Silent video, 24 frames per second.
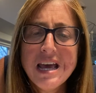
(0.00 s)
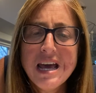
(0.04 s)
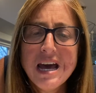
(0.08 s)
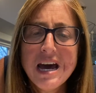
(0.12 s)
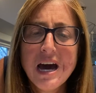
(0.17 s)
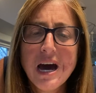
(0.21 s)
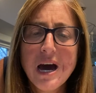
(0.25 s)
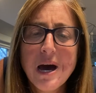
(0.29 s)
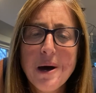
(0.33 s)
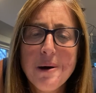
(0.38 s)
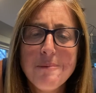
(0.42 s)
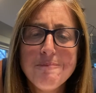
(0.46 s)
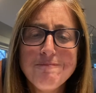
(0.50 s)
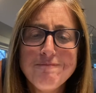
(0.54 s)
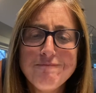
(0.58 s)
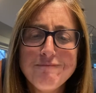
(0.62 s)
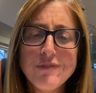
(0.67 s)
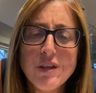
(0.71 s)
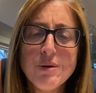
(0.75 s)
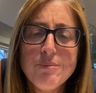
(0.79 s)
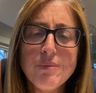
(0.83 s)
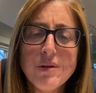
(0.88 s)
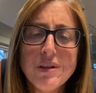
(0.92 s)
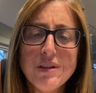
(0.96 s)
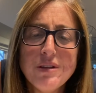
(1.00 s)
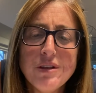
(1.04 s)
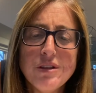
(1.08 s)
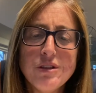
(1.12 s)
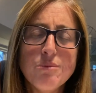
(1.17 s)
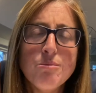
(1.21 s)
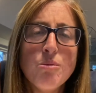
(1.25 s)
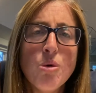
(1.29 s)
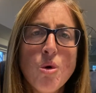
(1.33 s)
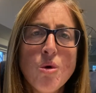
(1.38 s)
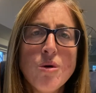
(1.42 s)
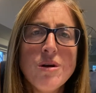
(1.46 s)
Um, the, the
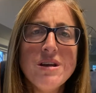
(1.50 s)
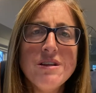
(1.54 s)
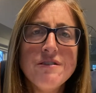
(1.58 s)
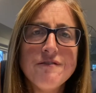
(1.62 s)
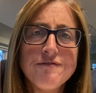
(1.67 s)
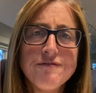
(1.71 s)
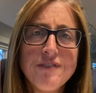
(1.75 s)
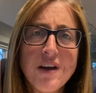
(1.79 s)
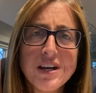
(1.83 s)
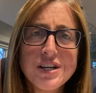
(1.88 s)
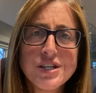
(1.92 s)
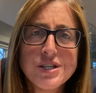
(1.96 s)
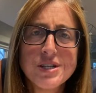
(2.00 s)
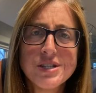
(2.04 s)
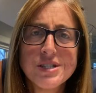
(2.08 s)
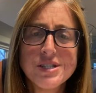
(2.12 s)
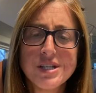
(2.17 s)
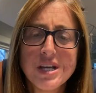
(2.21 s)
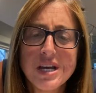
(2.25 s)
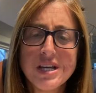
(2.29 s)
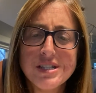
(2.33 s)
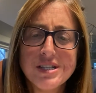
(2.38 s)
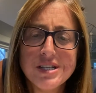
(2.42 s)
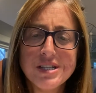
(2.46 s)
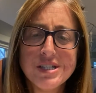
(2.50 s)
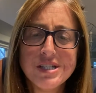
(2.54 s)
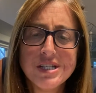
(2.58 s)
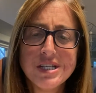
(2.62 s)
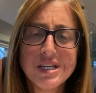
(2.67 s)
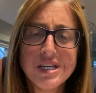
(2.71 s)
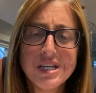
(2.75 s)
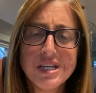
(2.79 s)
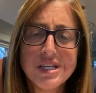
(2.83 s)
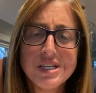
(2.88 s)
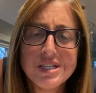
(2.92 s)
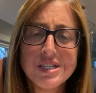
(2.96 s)
more infectious a
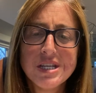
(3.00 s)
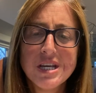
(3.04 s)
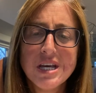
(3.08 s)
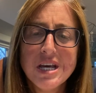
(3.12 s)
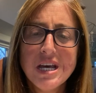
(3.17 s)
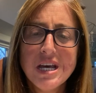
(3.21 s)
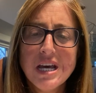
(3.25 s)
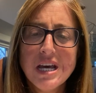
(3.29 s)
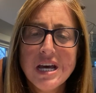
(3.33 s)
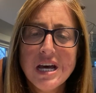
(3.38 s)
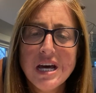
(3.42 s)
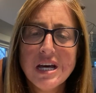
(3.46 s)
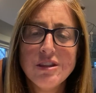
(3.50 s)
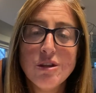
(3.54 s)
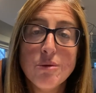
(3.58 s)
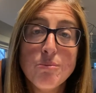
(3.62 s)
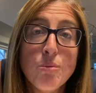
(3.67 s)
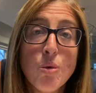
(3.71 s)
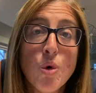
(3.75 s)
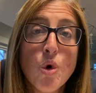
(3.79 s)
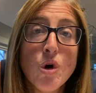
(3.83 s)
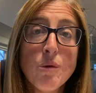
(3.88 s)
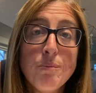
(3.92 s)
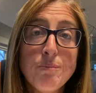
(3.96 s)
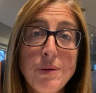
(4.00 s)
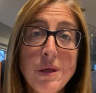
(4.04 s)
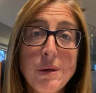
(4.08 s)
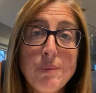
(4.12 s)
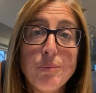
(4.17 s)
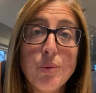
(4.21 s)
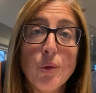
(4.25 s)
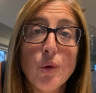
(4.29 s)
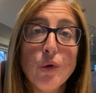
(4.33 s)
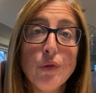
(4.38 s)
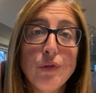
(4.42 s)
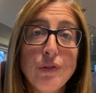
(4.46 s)
disease, the more
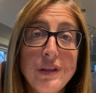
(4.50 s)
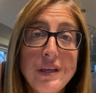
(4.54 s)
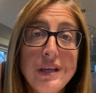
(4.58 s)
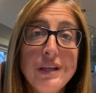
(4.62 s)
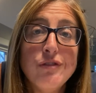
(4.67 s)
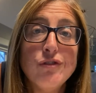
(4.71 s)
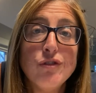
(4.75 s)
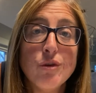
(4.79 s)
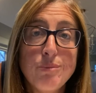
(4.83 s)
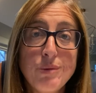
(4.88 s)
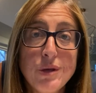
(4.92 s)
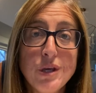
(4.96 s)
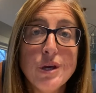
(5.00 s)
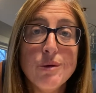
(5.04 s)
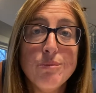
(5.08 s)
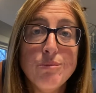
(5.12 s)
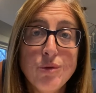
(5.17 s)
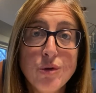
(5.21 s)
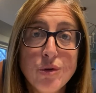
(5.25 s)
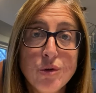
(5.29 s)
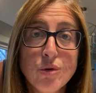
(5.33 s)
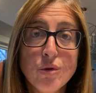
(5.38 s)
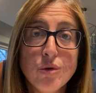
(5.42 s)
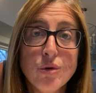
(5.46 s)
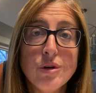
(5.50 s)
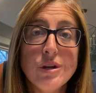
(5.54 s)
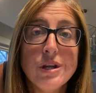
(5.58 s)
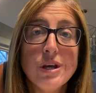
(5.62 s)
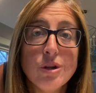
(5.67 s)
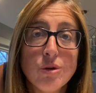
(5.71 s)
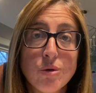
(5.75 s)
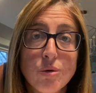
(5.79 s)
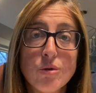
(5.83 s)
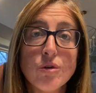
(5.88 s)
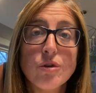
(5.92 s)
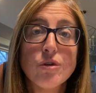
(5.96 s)
people need to be immune in
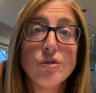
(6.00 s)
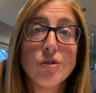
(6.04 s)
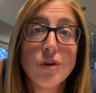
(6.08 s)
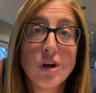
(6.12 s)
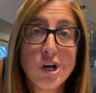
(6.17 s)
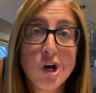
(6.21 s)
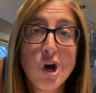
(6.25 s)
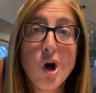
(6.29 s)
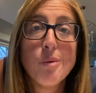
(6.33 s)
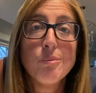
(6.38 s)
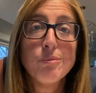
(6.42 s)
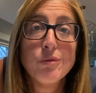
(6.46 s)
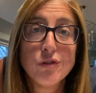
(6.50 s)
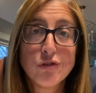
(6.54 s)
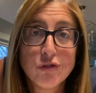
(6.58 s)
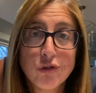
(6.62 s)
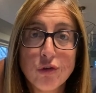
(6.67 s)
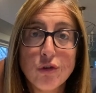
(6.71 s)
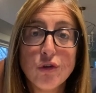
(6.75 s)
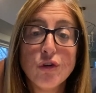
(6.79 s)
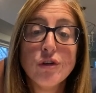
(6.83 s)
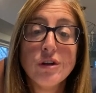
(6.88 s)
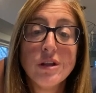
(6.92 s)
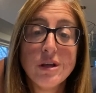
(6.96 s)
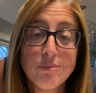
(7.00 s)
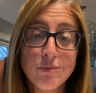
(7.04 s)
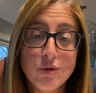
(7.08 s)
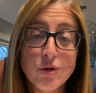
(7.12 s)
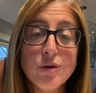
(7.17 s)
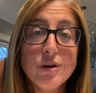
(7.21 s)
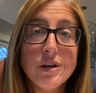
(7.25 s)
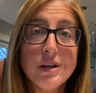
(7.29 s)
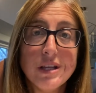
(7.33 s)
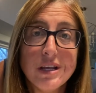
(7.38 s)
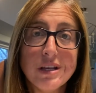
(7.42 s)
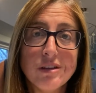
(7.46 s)
order to accomplish herd
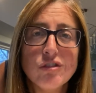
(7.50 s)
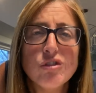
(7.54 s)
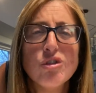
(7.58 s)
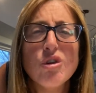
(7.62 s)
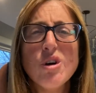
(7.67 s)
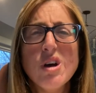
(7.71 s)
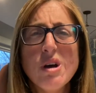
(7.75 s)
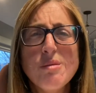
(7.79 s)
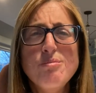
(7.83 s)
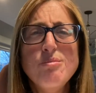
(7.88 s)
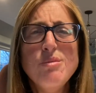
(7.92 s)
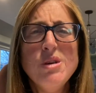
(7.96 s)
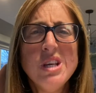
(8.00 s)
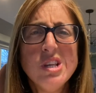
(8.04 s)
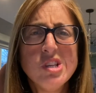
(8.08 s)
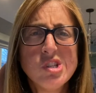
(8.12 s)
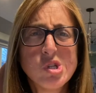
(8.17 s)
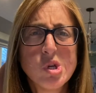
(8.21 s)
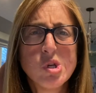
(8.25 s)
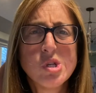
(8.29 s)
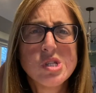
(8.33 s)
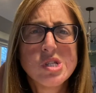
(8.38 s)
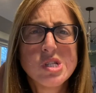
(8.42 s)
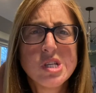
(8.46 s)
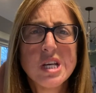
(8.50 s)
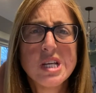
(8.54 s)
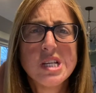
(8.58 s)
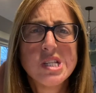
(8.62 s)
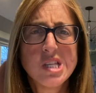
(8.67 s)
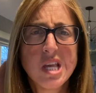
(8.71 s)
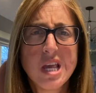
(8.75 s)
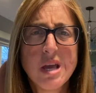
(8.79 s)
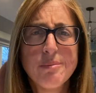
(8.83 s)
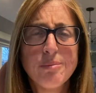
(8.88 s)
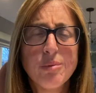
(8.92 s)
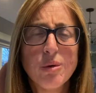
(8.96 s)
immunity. So a measles
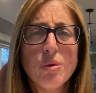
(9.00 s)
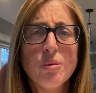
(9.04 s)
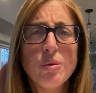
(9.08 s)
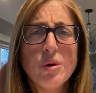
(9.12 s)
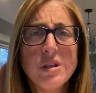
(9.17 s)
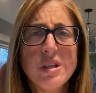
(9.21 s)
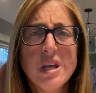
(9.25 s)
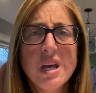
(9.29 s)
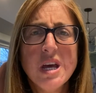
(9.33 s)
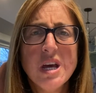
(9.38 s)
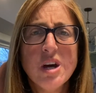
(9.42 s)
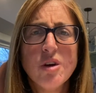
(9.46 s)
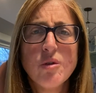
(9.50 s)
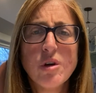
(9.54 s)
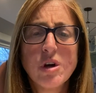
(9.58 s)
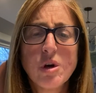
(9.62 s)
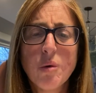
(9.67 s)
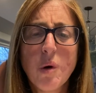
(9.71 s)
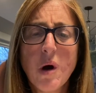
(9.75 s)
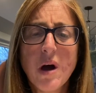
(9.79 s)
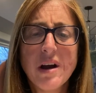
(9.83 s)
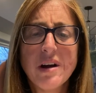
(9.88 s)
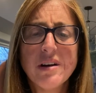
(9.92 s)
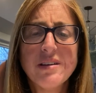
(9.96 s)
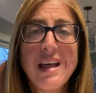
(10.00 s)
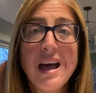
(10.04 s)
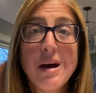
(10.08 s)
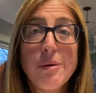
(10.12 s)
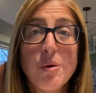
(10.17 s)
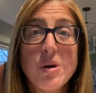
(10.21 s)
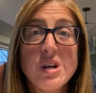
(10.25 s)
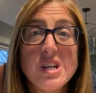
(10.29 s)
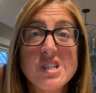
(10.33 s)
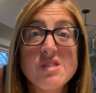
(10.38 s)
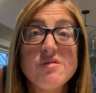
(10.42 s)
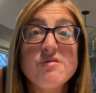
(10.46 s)
example would require that
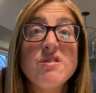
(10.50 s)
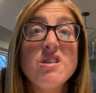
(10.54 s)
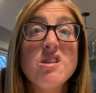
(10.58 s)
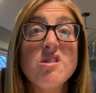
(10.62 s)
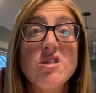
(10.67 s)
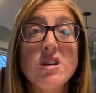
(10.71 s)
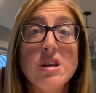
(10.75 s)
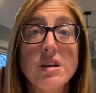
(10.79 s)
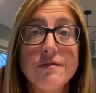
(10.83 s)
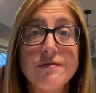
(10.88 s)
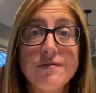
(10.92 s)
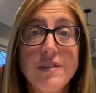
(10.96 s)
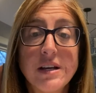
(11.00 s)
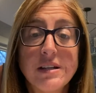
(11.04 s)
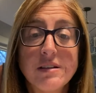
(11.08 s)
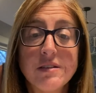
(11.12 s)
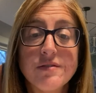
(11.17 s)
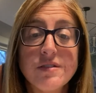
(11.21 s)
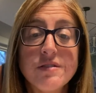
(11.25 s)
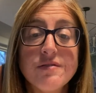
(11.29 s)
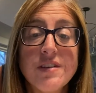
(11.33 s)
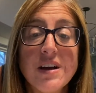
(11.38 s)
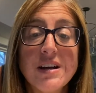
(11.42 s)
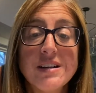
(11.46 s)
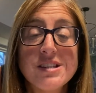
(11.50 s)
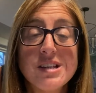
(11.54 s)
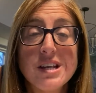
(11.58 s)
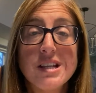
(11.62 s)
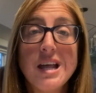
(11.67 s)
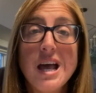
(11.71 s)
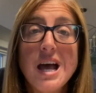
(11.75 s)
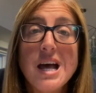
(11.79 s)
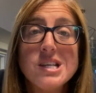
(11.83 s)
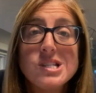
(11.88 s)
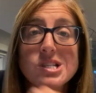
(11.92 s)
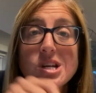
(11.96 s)
one is very infective. In fact, it
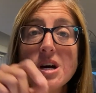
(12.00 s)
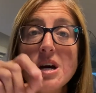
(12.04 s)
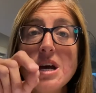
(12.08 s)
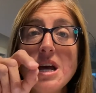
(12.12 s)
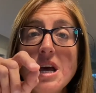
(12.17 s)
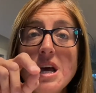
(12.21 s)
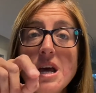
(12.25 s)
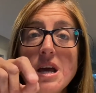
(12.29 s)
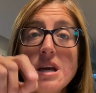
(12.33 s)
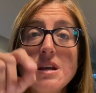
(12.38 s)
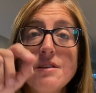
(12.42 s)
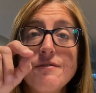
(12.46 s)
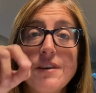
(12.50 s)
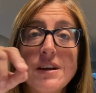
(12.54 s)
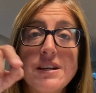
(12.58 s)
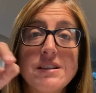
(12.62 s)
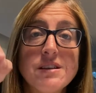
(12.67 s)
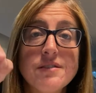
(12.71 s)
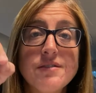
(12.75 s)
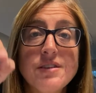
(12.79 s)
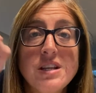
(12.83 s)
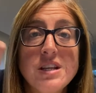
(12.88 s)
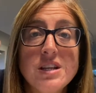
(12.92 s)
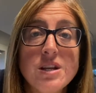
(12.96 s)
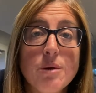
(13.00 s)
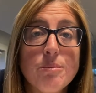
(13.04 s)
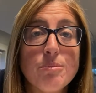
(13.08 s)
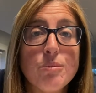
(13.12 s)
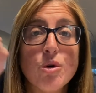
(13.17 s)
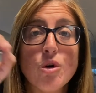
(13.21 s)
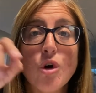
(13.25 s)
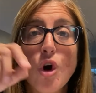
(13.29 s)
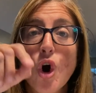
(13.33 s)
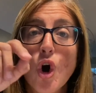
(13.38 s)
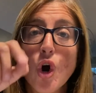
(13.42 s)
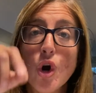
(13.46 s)
has a infectivity number
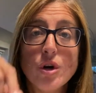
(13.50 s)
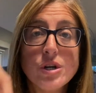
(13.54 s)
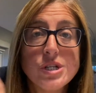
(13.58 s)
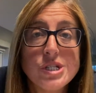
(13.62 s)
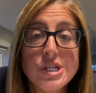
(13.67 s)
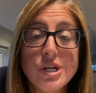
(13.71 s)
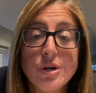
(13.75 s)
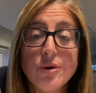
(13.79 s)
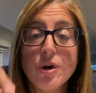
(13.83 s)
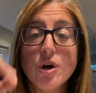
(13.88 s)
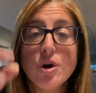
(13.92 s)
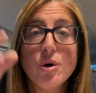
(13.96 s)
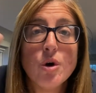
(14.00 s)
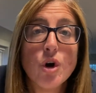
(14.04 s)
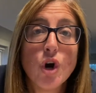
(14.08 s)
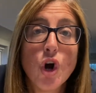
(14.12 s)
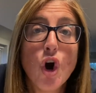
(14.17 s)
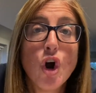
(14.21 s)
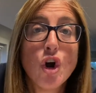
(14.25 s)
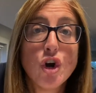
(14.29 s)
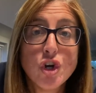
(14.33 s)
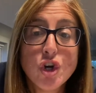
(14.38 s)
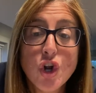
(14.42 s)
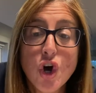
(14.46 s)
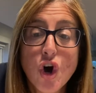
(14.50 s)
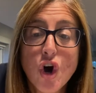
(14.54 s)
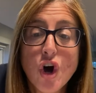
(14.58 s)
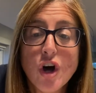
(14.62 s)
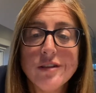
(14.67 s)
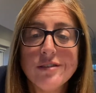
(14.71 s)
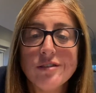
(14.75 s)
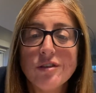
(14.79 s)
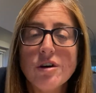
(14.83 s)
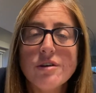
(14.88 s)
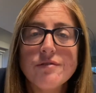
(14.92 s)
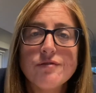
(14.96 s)
R0 or R
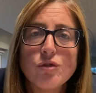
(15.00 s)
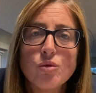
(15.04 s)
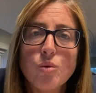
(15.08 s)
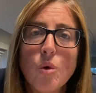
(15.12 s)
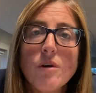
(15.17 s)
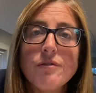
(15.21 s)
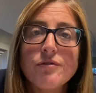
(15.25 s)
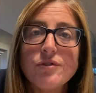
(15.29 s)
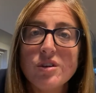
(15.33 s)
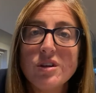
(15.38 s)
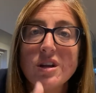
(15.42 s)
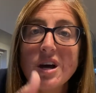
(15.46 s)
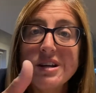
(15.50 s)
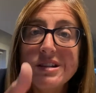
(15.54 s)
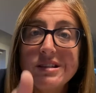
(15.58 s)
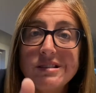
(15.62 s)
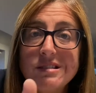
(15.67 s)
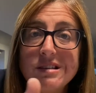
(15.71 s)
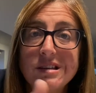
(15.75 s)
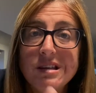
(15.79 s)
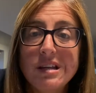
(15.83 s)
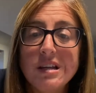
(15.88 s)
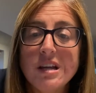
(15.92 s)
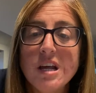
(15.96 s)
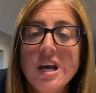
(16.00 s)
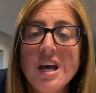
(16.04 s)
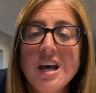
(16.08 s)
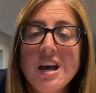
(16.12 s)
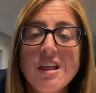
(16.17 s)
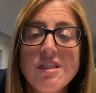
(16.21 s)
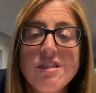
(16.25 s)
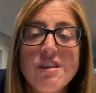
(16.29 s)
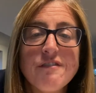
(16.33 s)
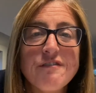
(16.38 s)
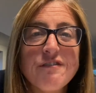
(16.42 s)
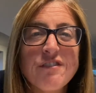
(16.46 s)
naught of 12 to 19.
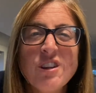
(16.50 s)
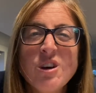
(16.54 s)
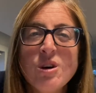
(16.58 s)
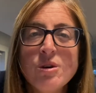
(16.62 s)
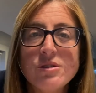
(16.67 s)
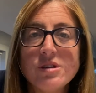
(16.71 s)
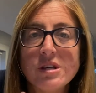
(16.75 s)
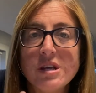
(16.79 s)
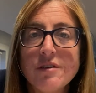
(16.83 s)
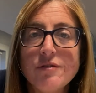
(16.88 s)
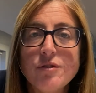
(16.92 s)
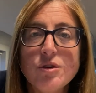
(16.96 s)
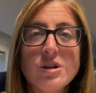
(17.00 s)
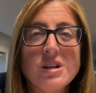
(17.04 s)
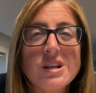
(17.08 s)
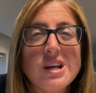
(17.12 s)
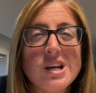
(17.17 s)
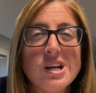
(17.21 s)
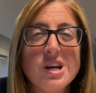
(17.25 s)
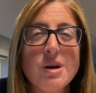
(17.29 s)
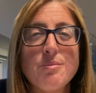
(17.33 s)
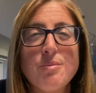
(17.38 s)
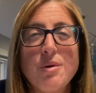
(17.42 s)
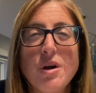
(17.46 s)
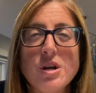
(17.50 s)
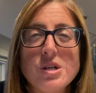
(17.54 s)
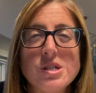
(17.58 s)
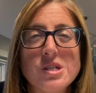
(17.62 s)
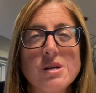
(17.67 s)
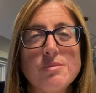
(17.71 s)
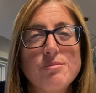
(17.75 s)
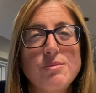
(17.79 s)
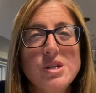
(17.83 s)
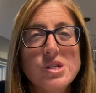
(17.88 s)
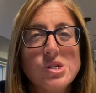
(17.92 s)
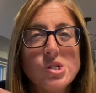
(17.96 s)
The flu, to give you a
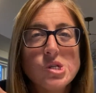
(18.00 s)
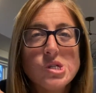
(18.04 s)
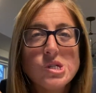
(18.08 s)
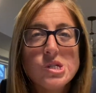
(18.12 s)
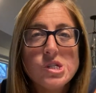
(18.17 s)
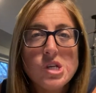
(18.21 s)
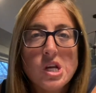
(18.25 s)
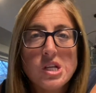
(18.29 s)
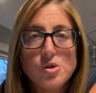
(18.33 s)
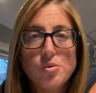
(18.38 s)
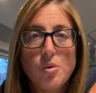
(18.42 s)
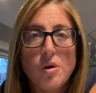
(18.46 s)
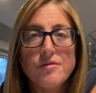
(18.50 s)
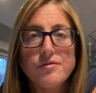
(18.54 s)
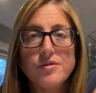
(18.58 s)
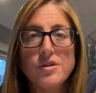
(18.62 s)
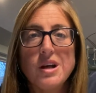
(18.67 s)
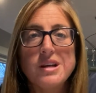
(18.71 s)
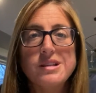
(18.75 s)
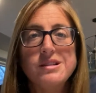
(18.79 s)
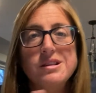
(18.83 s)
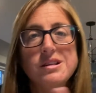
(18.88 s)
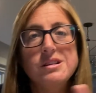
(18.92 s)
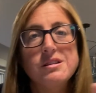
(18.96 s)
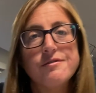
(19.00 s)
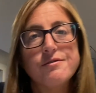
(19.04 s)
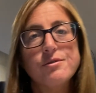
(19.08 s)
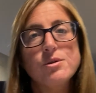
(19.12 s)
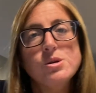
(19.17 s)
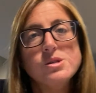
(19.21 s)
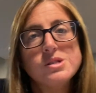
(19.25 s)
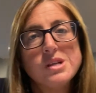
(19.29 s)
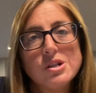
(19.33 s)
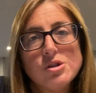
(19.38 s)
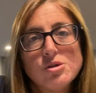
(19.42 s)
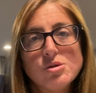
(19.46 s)
comparison, measles is at 12 to 19, the flu
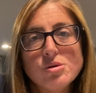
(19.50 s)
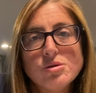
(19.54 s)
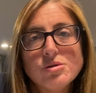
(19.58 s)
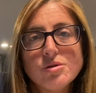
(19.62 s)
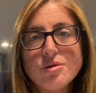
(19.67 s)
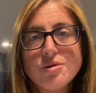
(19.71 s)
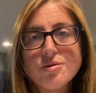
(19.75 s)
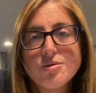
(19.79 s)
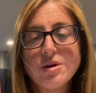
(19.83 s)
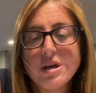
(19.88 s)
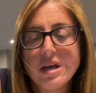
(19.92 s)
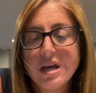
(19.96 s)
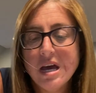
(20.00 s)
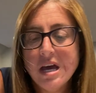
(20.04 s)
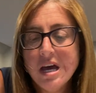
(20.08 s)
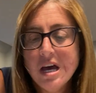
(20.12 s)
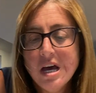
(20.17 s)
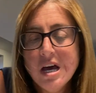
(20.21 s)
is at 2 to 3.